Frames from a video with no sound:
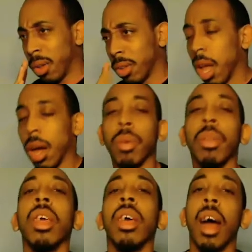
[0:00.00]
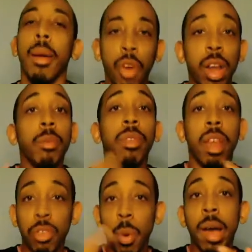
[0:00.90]
No,
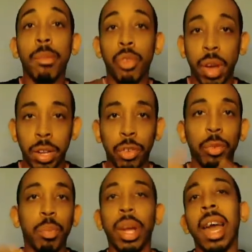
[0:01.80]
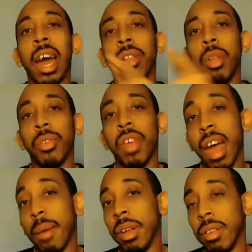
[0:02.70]
that's why I'm trying to break out of those
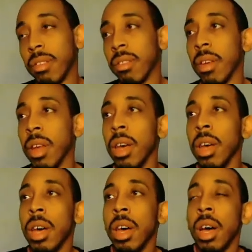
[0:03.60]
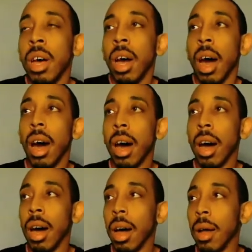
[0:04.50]
habits.
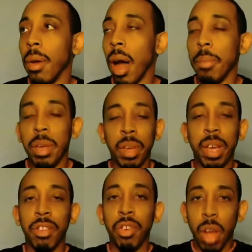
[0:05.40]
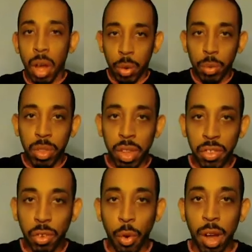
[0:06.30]
I mean, because, this
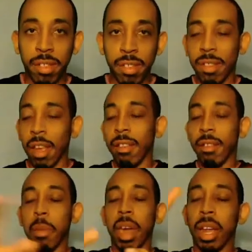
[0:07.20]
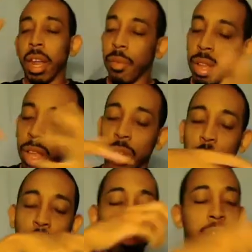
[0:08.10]
crisis has made everything
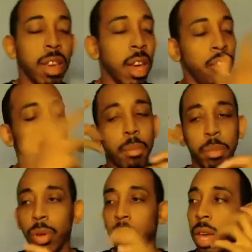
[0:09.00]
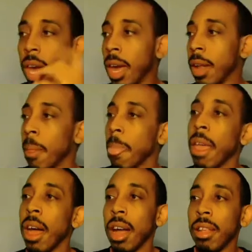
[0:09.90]
crazy and jumbled, and
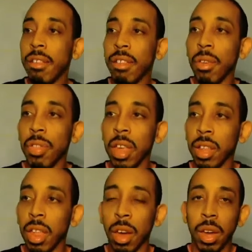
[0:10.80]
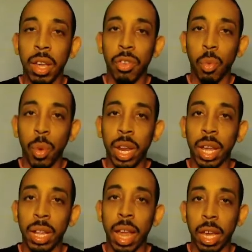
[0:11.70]
I still think there is
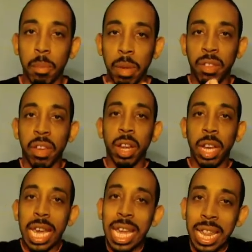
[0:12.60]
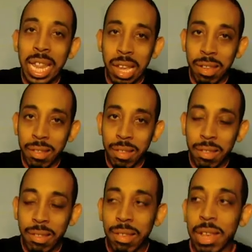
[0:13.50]
winning that can be done in
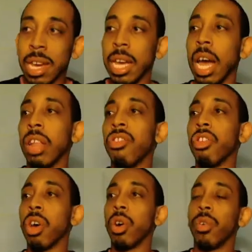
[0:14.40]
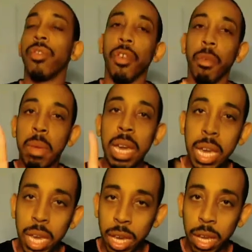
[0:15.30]
this. And so for
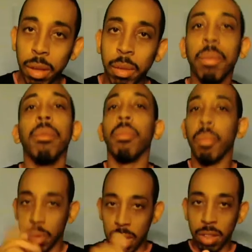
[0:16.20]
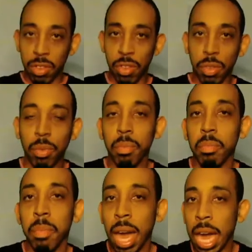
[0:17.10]
me, that's
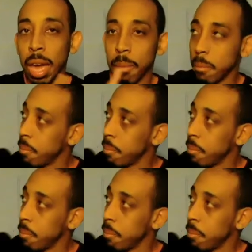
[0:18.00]
my aim.